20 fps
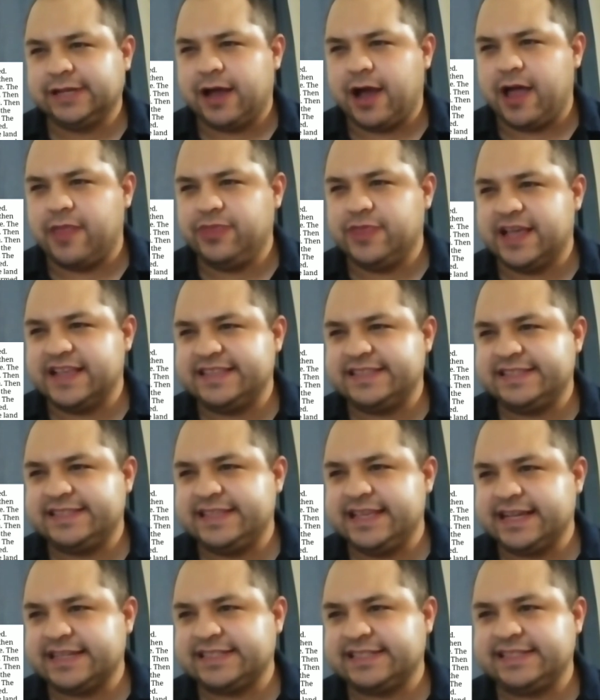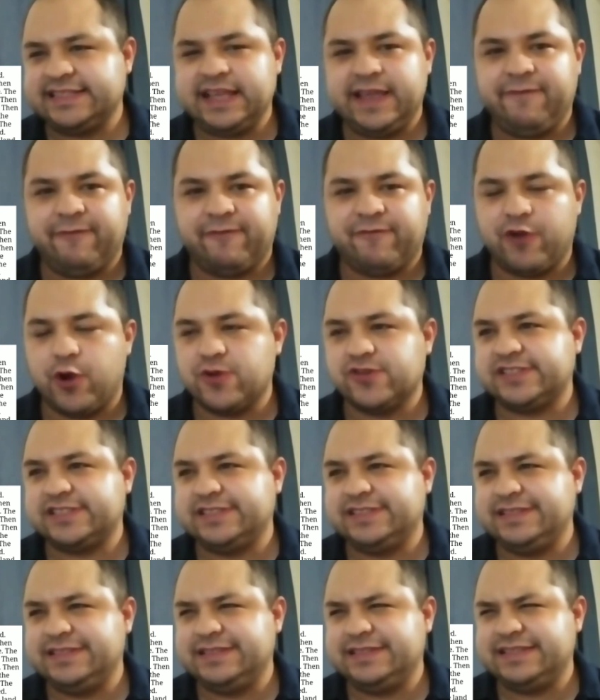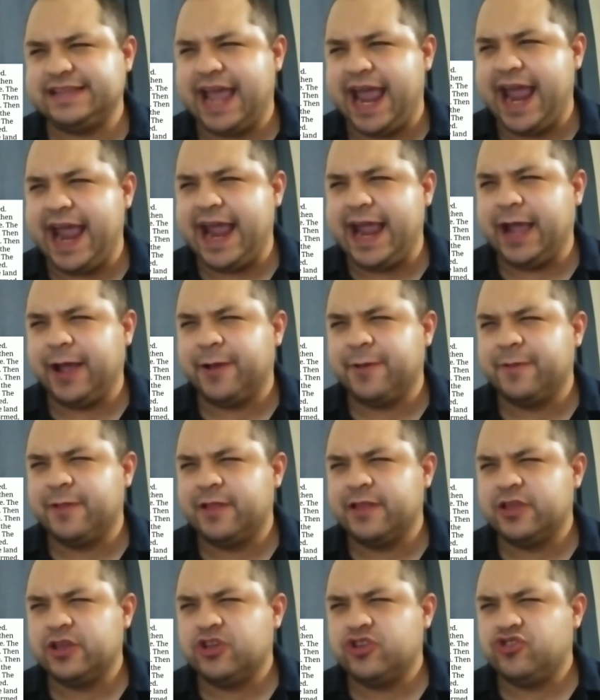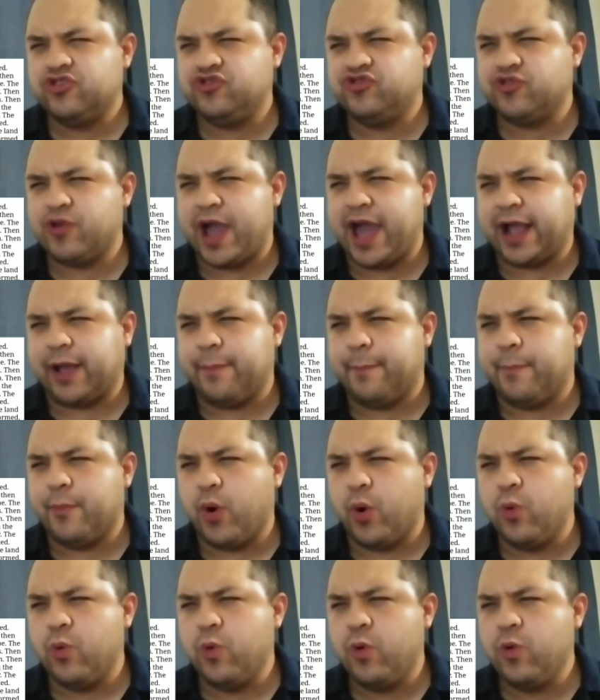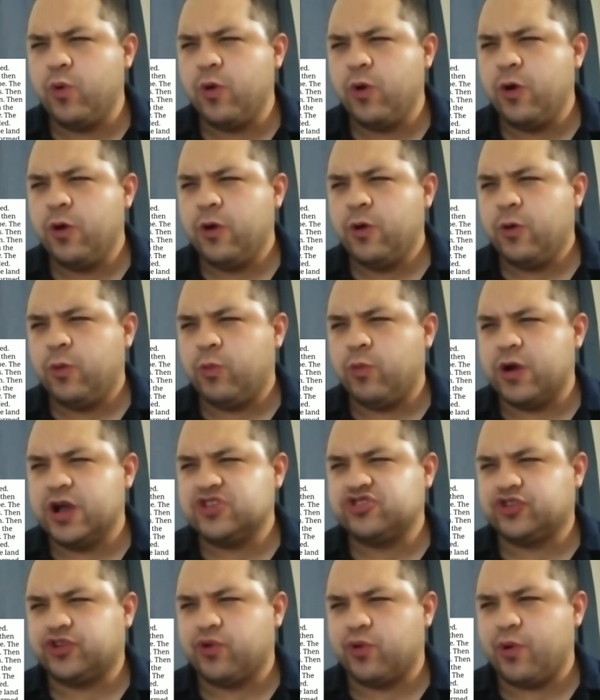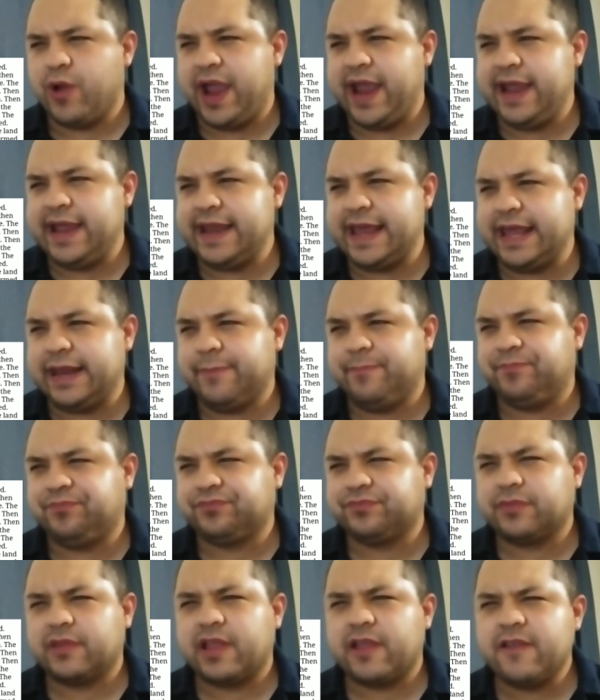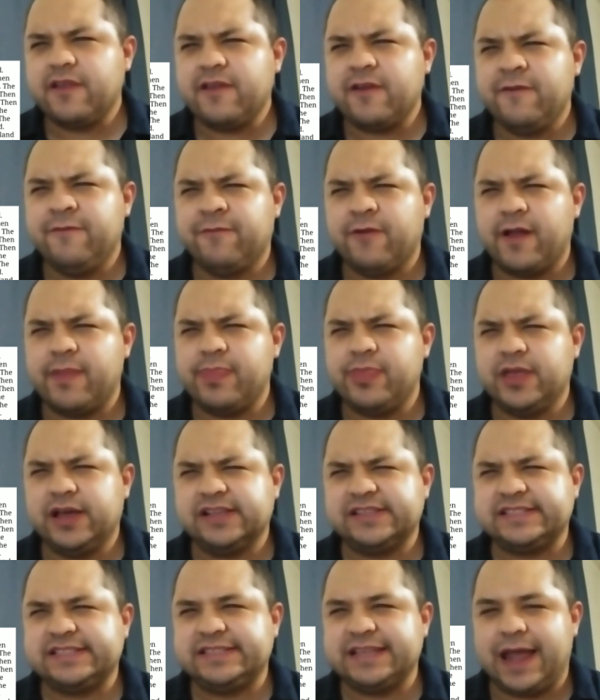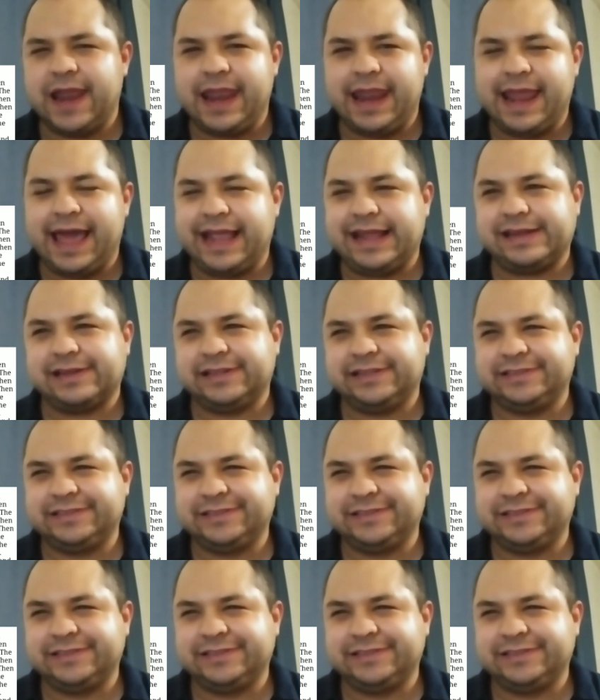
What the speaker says: On the 61st day, Dragmu was created from the sunlight.